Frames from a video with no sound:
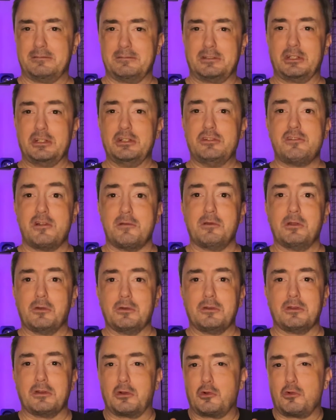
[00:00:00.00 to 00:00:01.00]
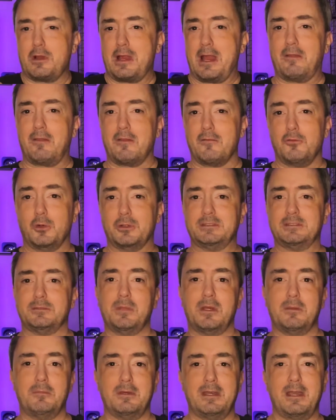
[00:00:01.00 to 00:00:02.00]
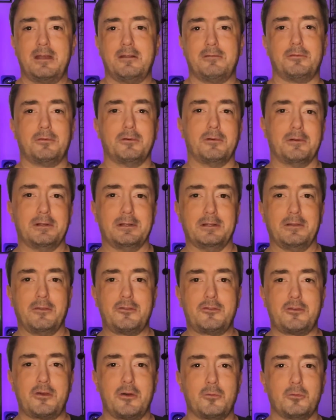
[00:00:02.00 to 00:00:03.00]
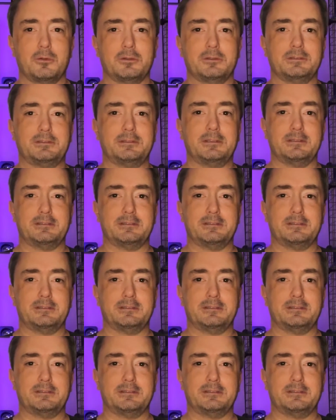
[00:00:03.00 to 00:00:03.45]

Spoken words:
contributed to create the voice of BB-8 for the Star Wars